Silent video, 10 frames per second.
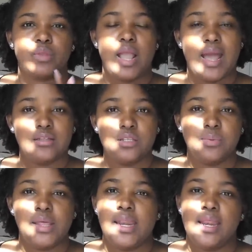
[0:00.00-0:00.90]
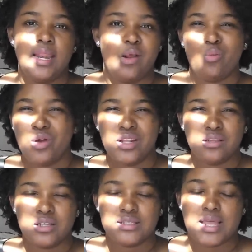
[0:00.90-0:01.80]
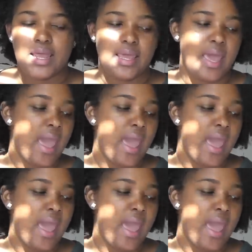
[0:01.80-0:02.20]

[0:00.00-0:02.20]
how to plan it and what it looks like